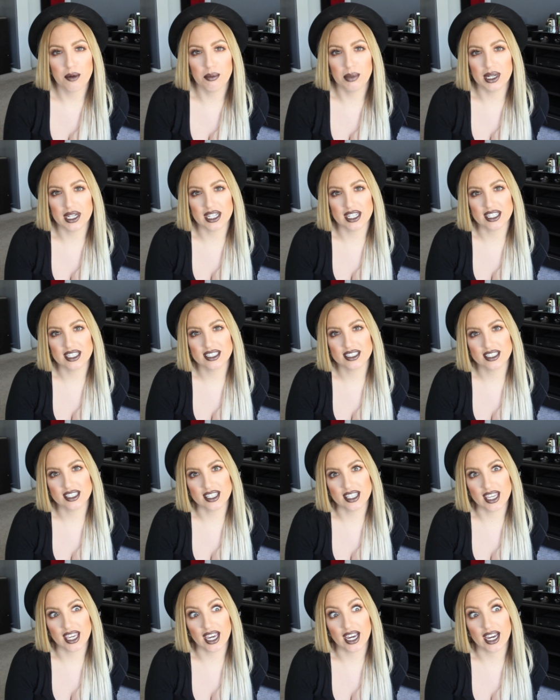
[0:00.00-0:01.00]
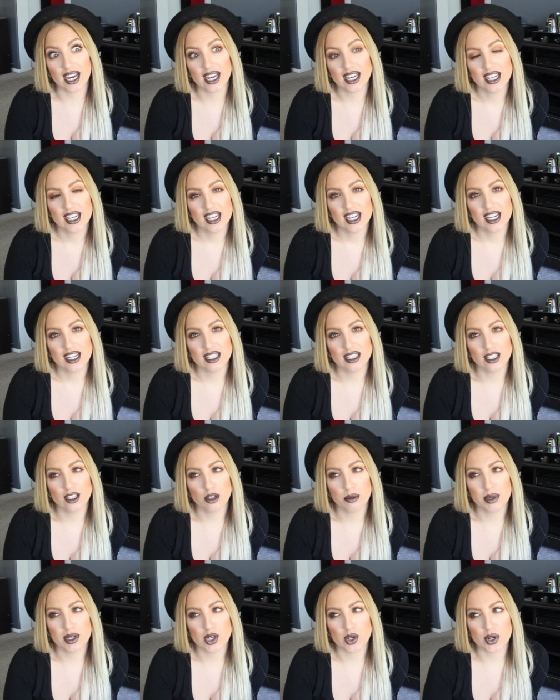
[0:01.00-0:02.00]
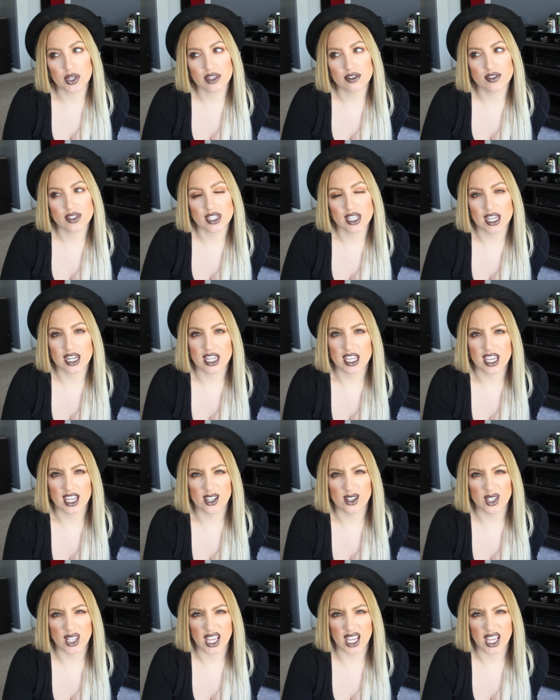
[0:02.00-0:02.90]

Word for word: but yeah, a little bit north of San Diego,